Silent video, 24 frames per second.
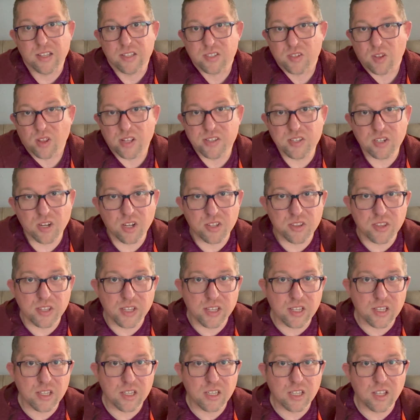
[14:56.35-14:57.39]
So that's a good
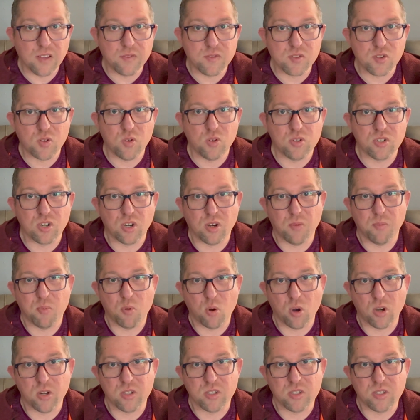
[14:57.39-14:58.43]
thing if schools are
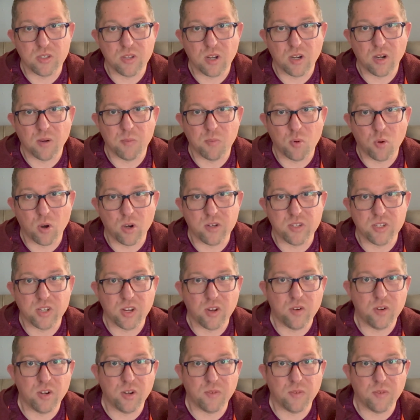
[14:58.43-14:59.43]
important to you and your